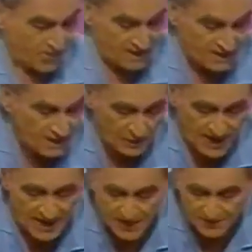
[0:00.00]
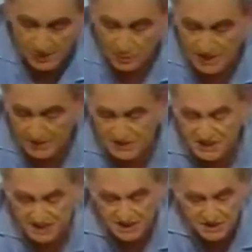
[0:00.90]
Here I have an array of
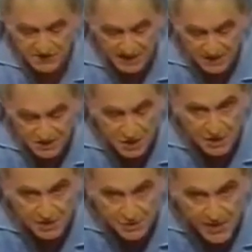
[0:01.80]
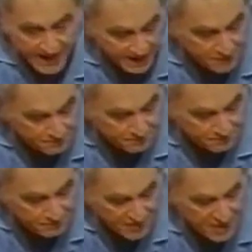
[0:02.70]
steel spheres on a track.
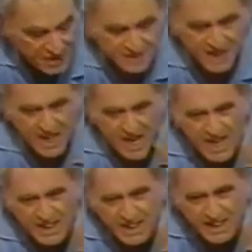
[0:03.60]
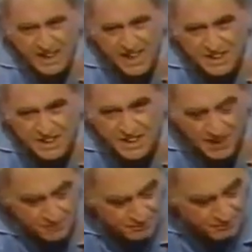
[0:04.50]
They are highly elastic.
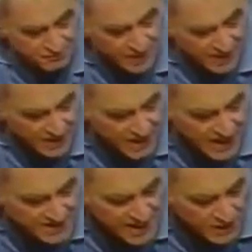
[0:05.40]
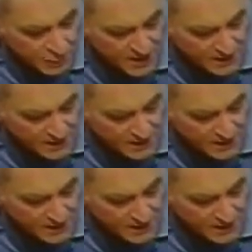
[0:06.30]
I take one